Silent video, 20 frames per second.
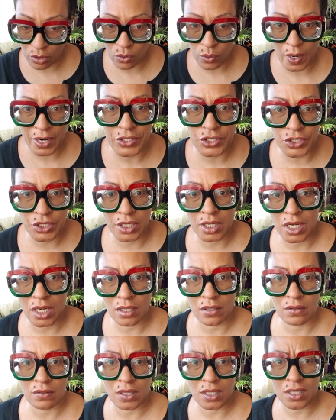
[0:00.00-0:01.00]

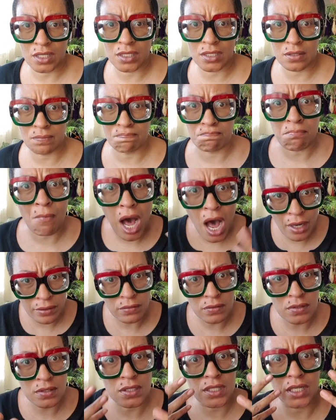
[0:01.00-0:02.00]
questioning the
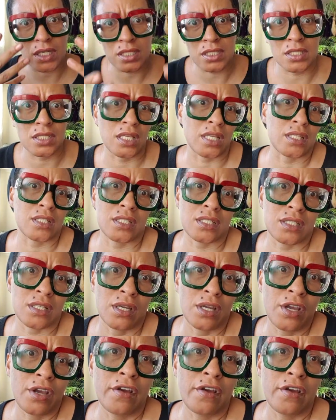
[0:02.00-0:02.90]
models that exist.